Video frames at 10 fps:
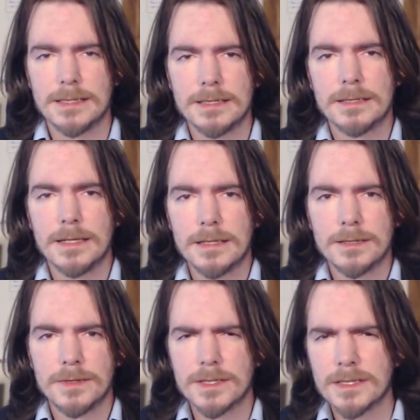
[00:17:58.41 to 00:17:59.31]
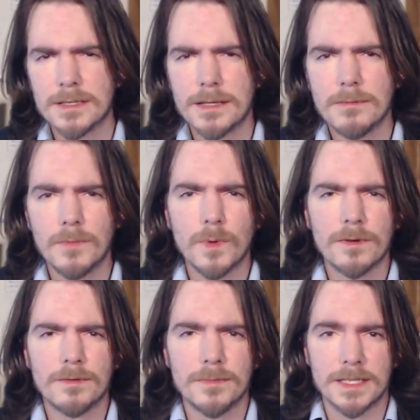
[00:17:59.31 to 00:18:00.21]
in a sense, doesn't stem more
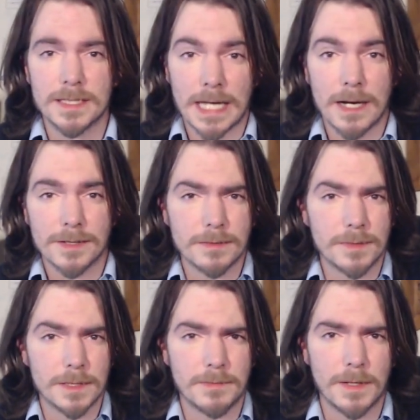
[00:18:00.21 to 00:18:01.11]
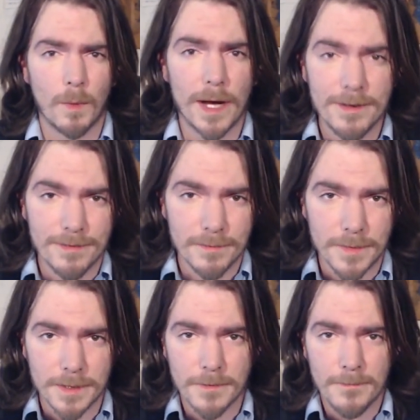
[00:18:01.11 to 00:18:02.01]
from a desire simply to be away from it.